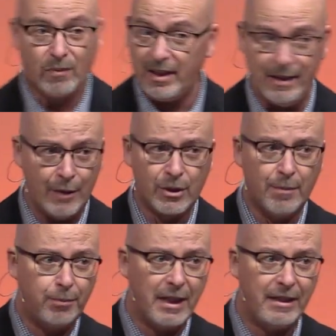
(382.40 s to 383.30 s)
I was
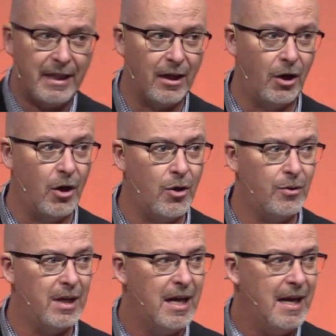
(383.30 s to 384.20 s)
completely
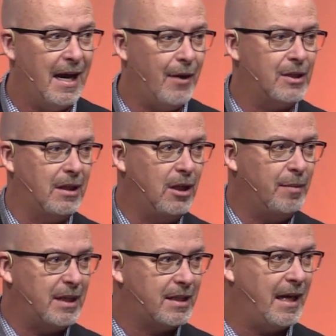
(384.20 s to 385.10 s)
alone. I was a little
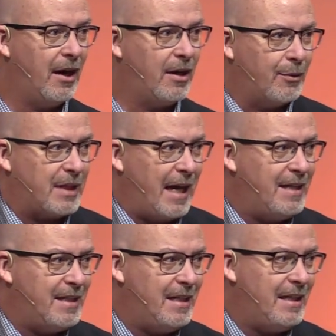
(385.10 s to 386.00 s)
bit scared. I was
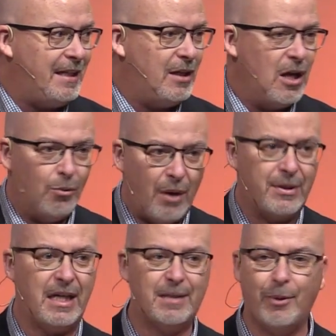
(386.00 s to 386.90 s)
18. What was
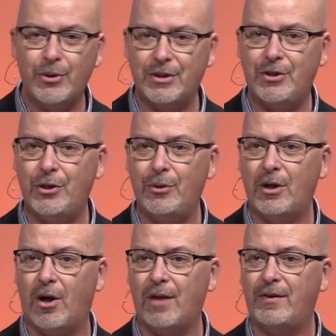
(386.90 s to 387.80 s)
I supposed to do and
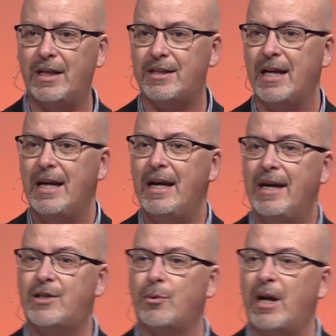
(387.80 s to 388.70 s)
all of this?
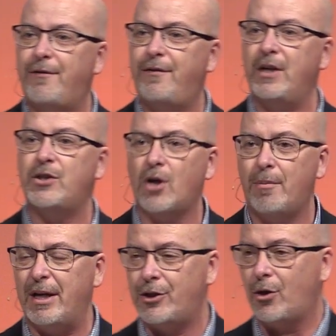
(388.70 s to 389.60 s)
And so when I finished all
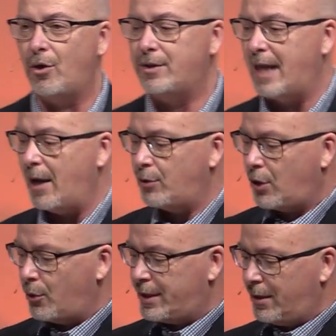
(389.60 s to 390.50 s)
my chores, I would
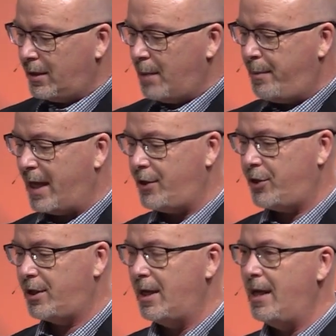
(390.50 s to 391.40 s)
go sit on a
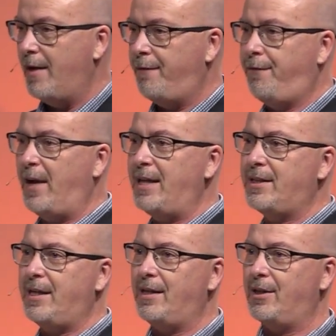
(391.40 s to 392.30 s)
bench
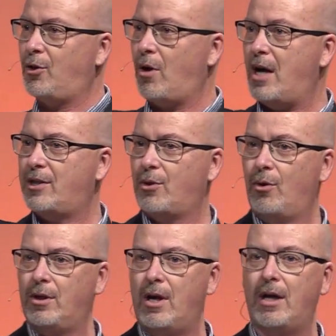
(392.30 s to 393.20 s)
facing across
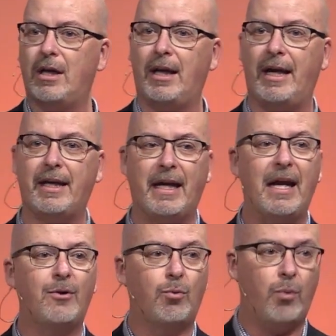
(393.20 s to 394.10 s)
Okanagan Lake, and I
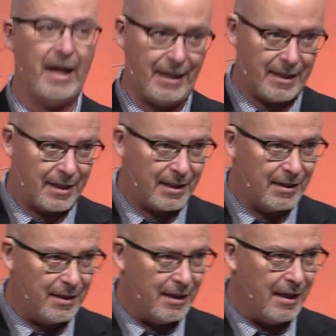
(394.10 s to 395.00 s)
would wait.
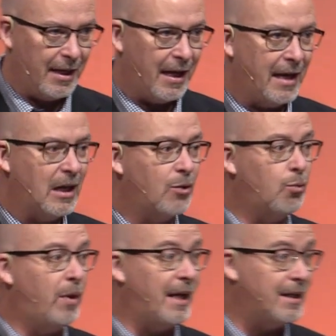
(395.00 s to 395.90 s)
And I would
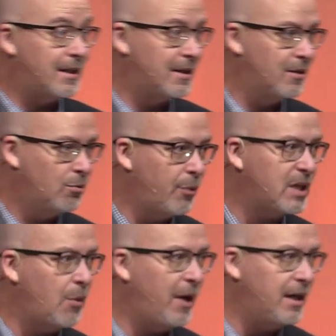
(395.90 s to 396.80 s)
wait. What was
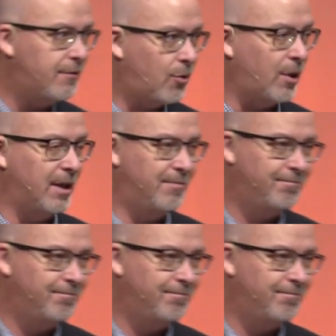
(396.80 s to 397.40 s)
I waiting for?